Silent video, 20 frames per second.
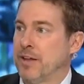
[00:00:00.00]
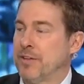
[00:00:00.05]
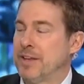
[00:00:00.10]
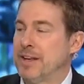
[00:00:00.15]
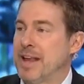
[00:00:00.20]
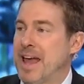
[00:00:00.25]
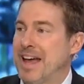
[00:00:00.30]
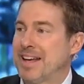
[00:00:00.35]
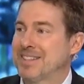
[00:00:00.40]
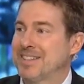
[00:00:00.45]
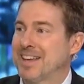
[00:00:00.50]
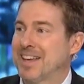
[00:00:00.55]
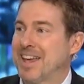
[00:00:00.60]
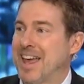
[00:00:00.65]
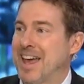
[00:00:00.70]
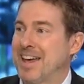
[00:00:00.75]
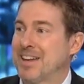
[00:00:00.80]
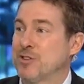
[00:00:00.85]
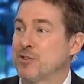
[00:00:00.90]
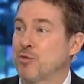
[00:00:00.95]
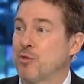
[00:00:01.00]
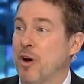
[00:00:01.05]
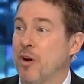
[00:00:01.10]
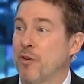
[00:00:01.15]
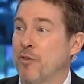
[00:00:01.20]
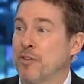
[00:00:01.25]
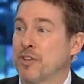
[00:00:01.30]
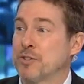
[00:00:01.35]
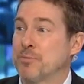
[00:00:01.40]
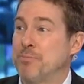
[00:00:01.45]
The Nasdaq had
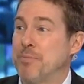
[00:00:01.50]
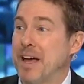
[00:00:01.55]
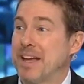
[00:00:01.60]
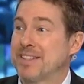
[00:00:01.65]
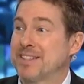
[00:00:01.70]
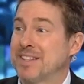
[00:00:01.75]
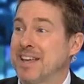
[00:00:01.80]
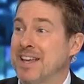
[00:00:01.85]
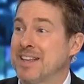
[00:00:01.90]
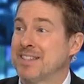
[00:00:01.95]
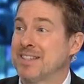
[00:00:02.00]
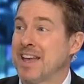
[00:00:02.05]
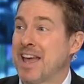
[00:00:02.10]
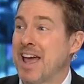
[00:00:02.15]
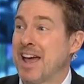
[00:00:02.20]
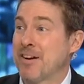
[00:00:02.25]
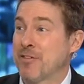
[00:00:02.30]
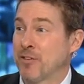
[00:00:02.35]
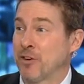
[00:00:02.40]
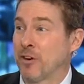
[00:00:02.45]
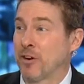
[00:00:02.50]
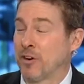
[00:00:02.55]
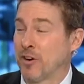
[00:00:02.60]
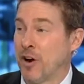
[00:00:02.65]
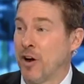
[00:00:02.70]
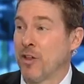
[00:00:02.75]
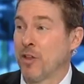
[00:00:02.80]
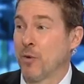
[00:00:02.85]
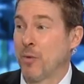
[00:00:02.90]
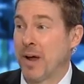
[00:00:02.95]
12 of its best days ever
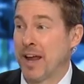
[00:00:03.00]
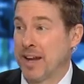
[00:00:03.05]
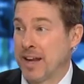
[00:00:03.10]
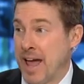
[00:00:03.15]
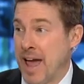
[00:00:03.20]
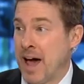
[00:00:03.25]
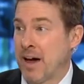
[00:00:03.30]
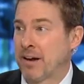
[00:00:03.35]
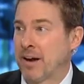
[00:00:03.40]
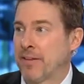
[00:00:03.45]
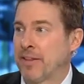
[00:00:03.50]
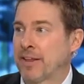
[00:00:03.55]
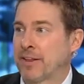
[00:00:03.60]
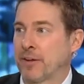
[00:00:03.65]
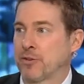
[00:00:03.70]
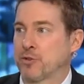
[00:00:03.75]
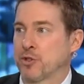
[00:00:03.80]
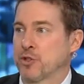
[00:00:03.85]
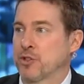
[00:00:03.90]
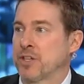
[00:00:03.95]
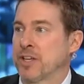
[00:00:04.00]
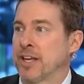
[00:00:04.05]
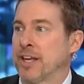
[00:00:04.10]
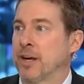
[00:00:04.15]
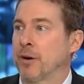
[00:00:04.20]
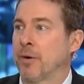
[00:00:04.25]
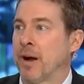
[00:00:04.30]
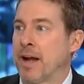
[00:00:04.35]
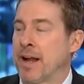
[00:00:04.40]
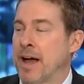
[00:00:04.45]
on the way down. I think that's what you're seeing
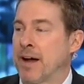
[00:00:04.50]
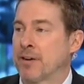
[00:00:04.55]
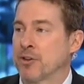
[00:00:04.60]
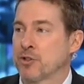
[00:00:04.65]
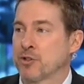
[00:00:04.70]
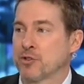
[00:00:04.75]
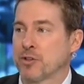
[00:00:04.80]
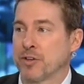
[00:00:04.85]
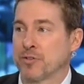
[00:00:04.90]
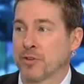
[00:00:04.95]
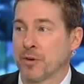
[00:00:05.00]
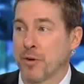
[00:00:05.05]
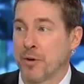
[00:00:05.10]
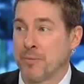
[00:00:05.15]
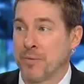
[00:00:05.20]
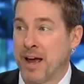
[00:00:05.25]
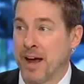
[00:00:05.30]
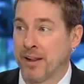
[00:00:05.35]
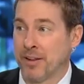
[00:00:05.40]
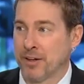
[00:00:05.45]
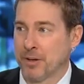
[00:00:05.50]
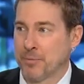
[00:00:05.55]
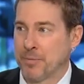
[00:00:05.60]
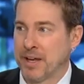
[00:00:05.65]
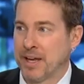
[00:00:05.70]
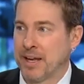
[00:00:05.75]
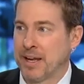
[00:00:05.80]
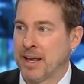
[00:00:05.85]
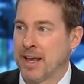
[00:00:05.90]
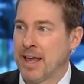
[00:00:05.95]
here right now. Interest rates will come down a little
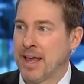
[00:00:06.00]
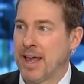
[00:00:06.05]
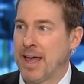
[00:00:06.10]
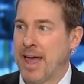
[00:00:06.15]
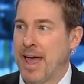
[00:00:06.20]
bit.